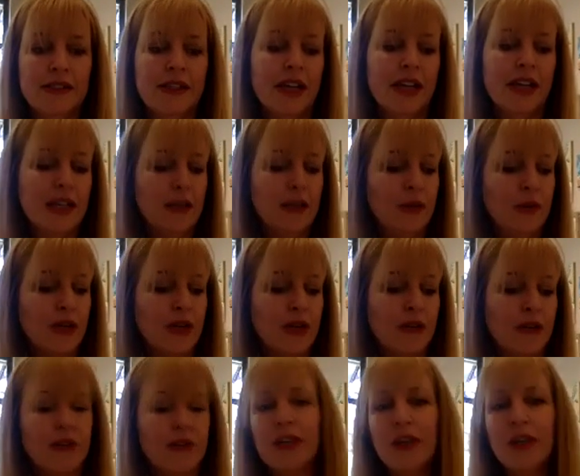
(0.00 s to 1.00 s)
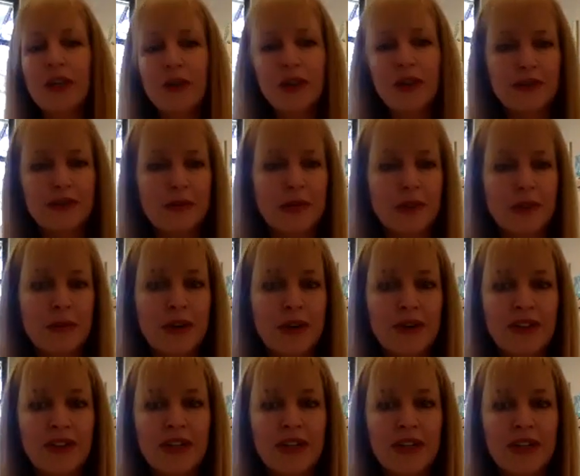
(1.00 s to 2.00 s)
Anywhere you think you have to be
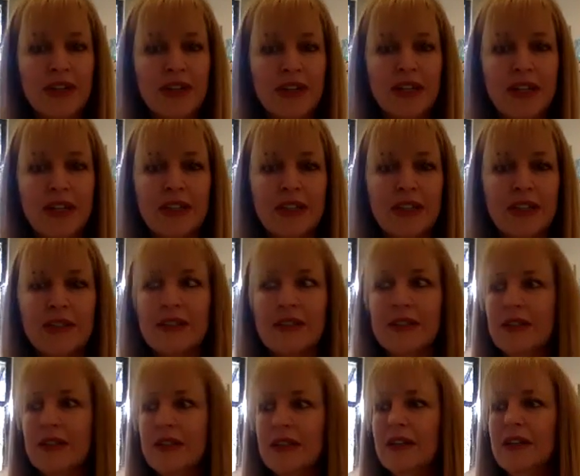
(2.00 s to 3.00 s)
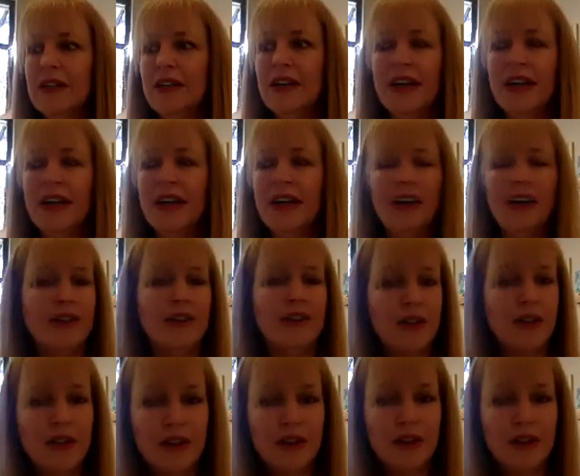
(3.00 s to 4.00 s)
perfect, have it
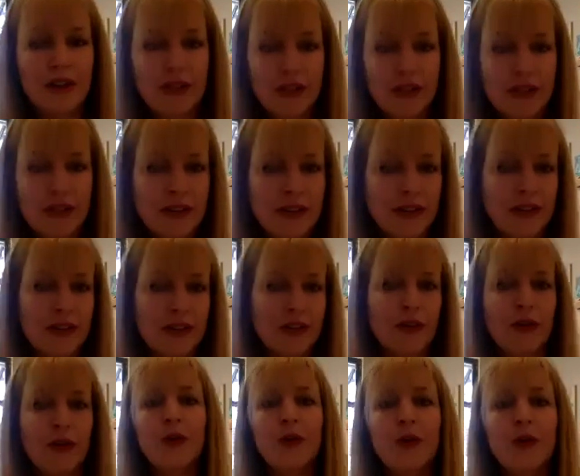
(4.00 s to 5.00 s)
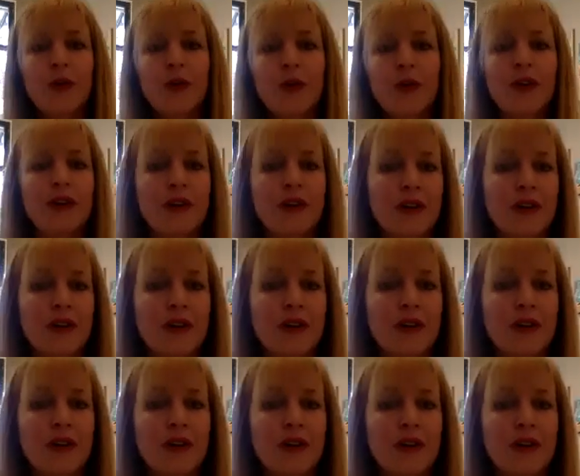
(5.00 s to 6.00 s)
all, know it all,
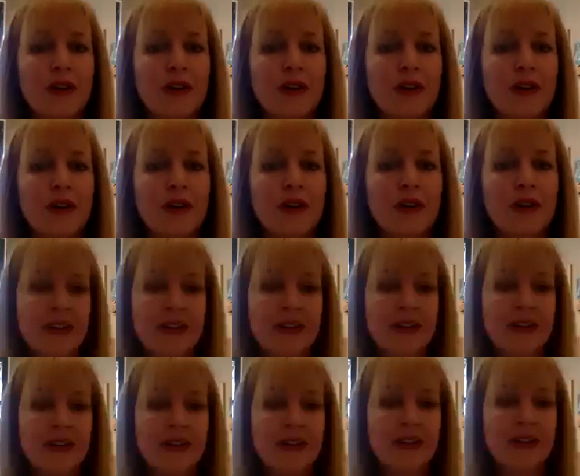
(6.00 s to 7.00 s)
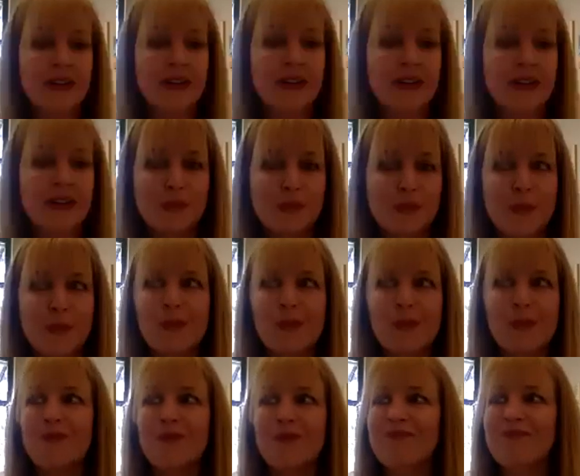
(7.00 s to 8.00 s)
be it all,
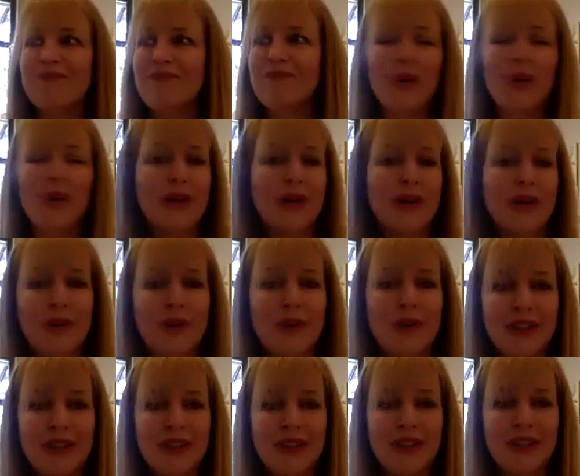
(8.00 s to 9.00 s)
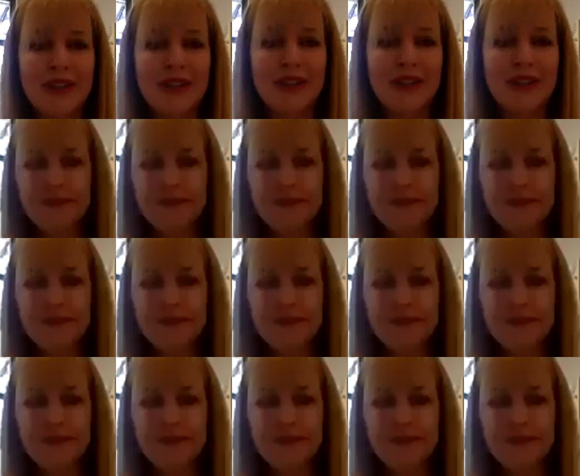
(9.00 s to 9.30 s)
pock and pod that.